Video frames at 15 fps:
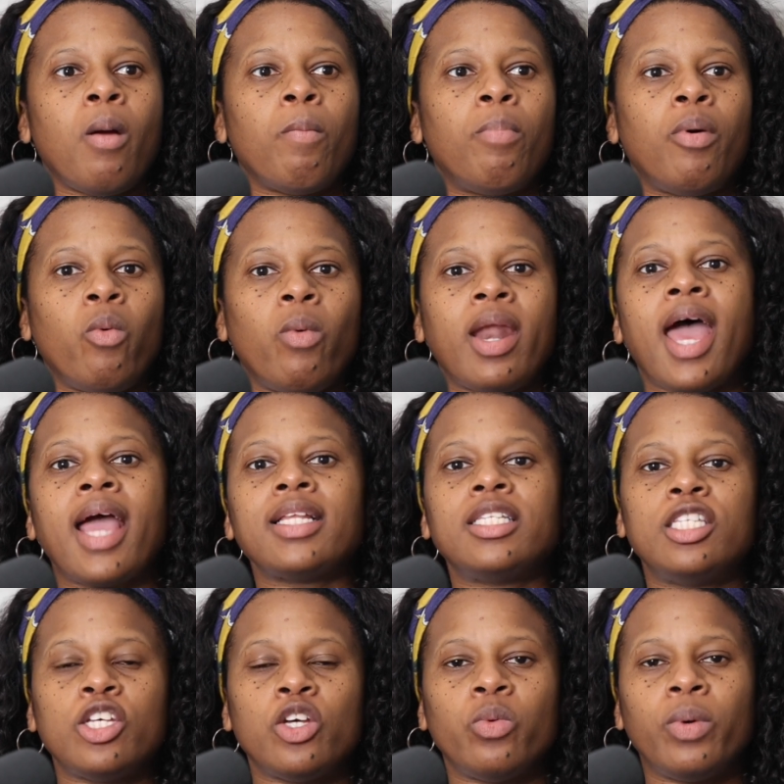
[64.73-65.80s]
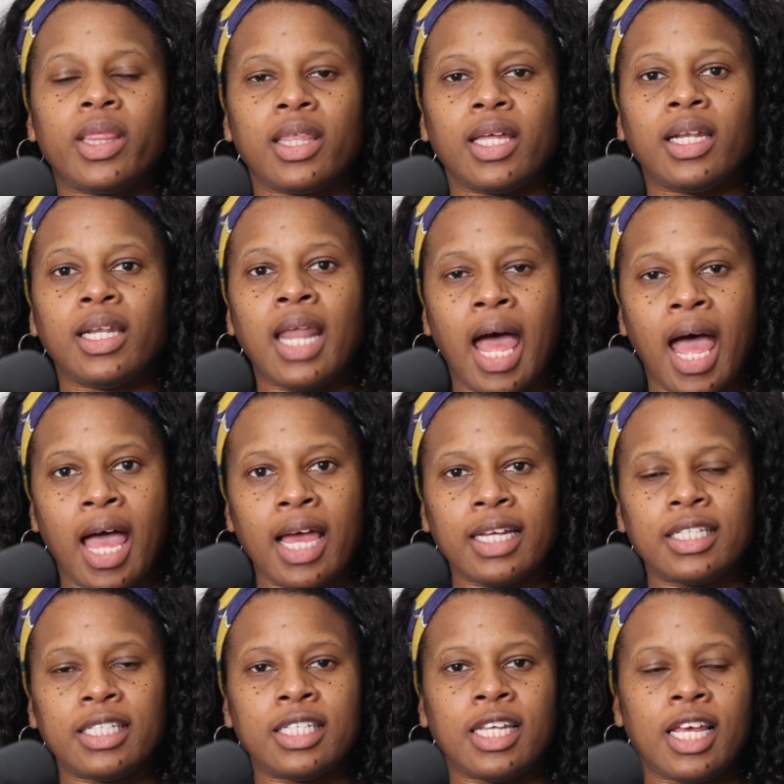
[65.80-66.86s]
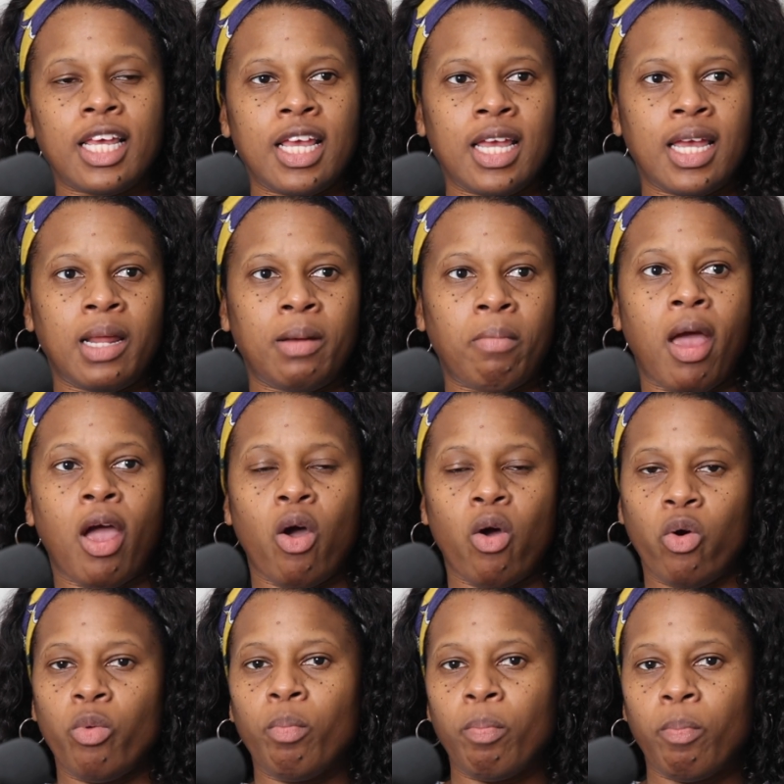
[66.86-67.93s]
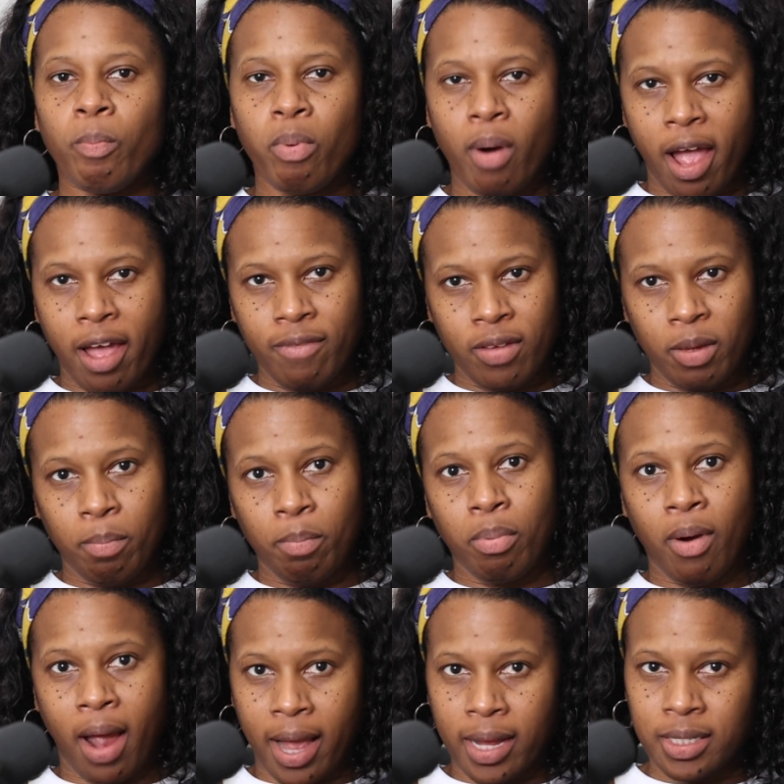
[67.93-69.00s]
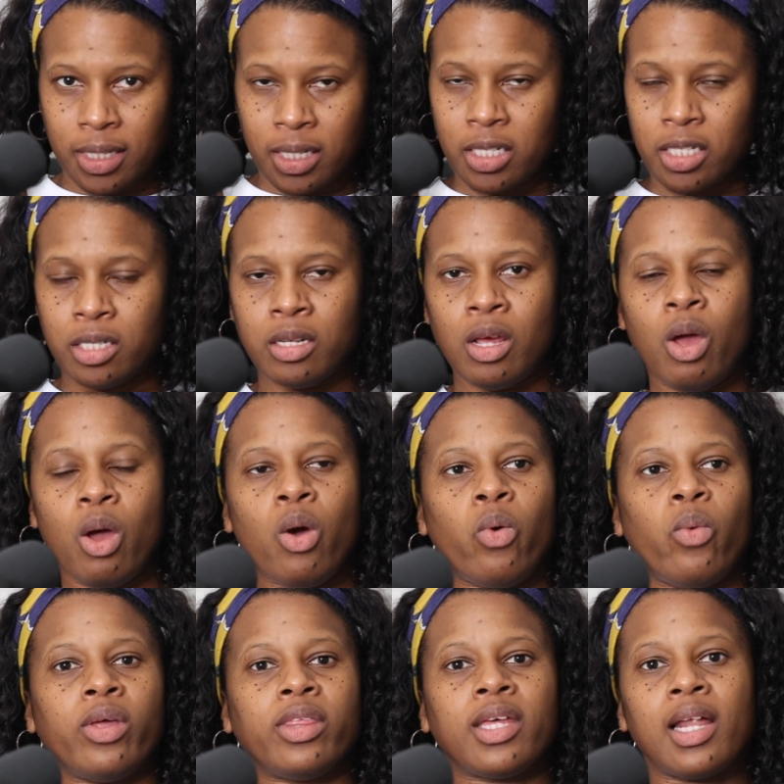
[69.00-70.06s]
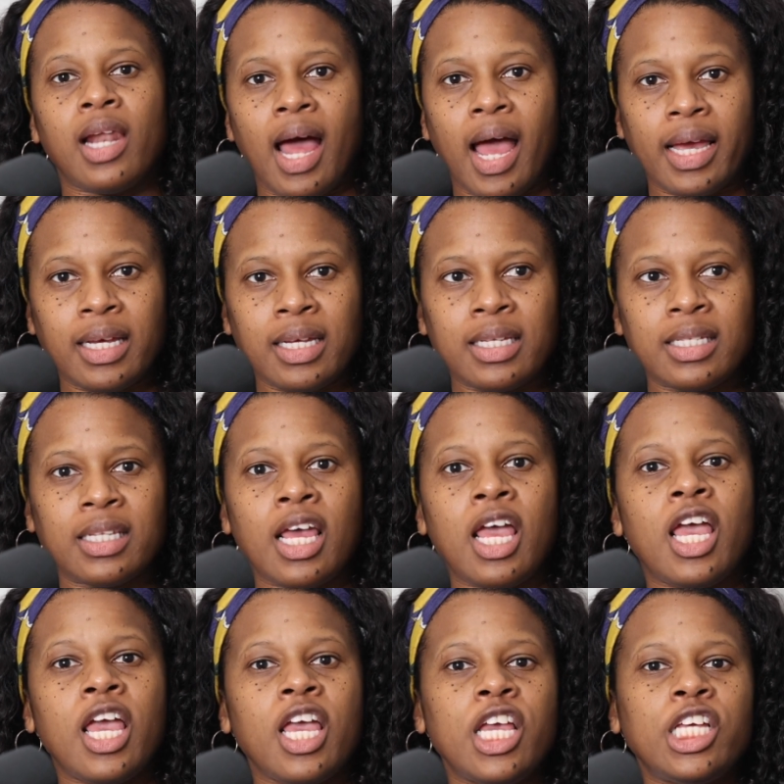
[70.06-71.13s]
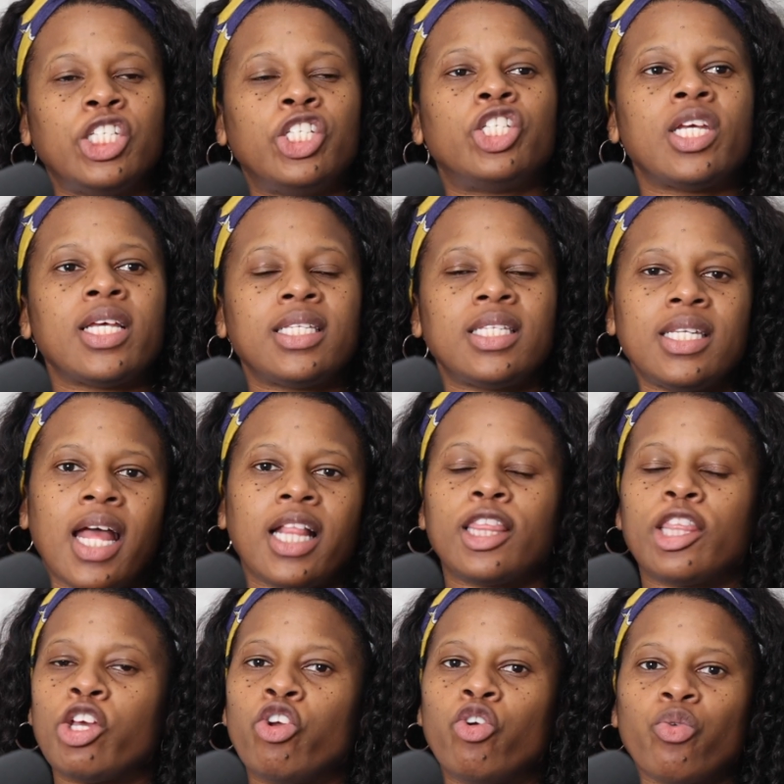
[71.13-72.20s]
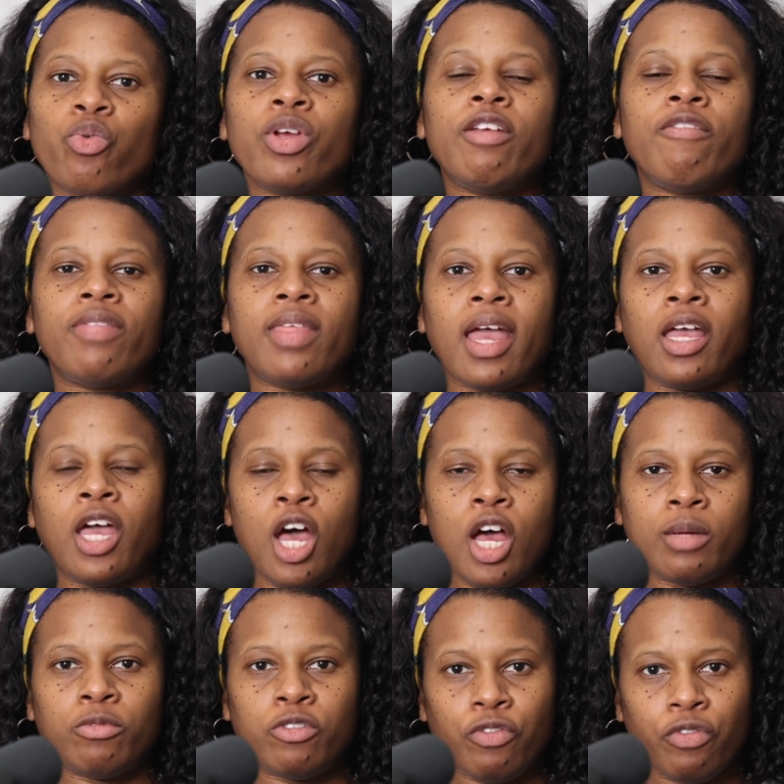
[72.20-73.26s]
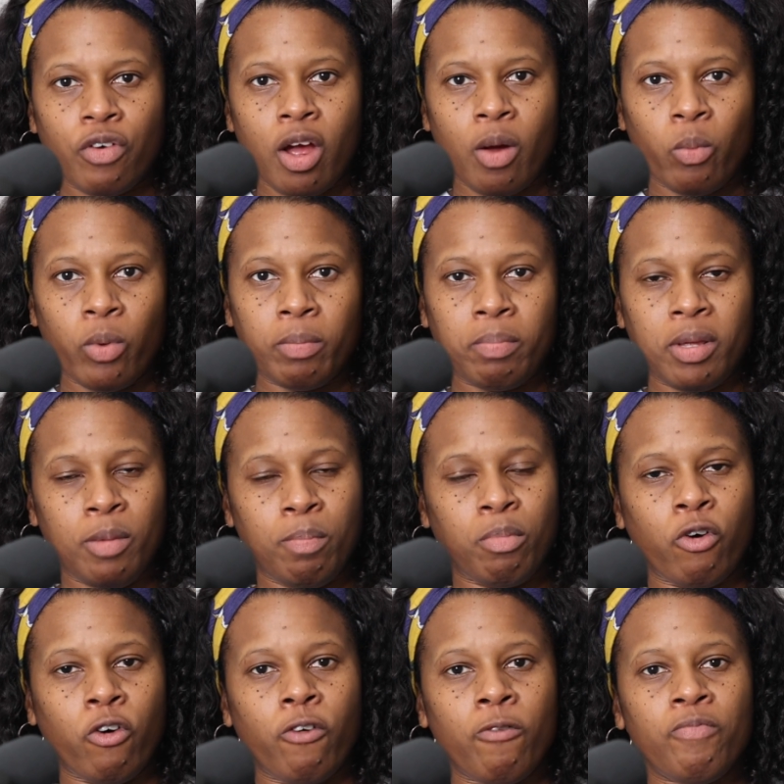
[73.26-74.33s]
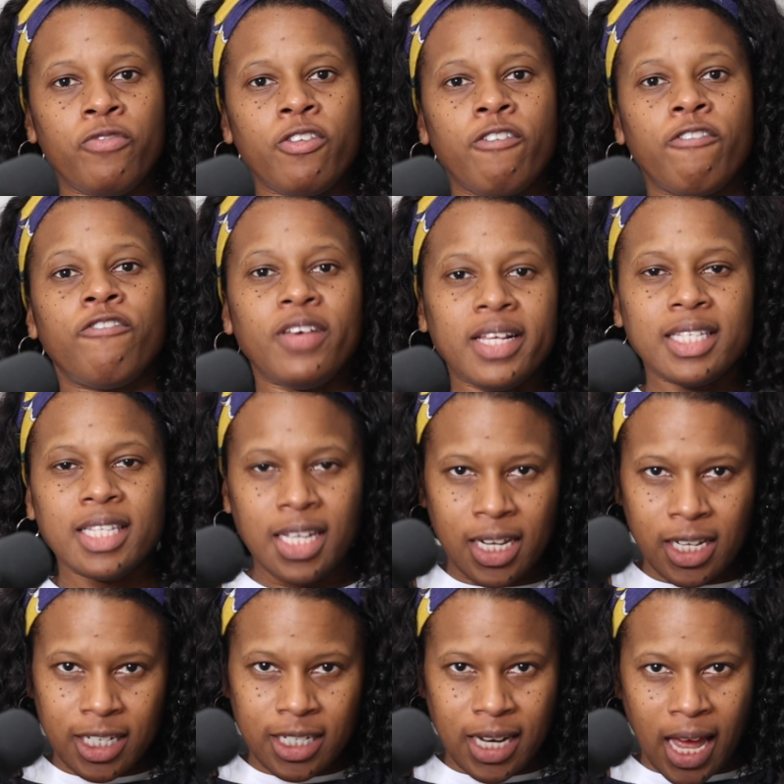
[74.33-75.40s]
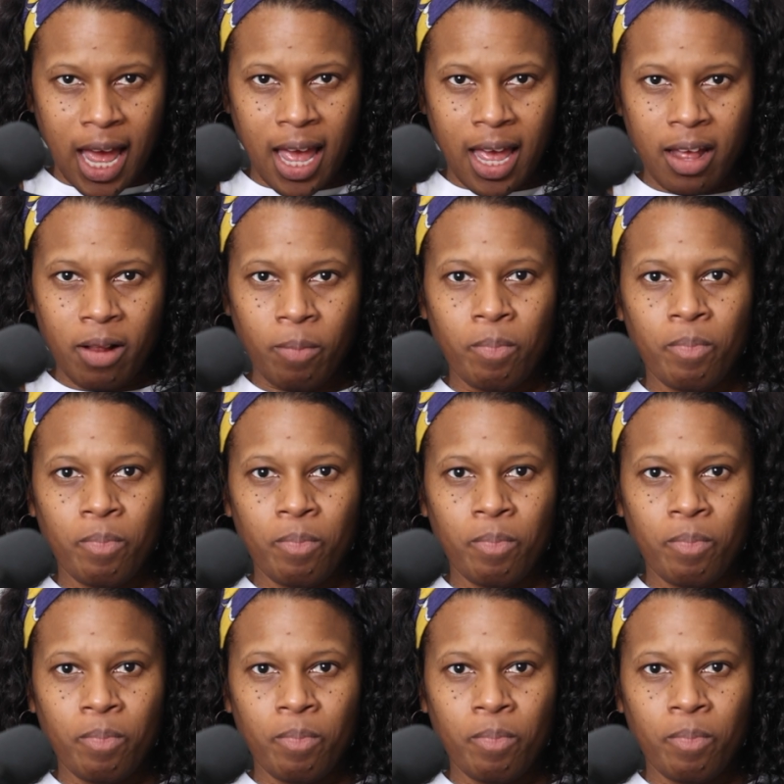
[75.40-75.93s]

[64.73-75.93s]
But what I deal with a lot in my own private practice with clients is just not the grief that comes from when people physically die.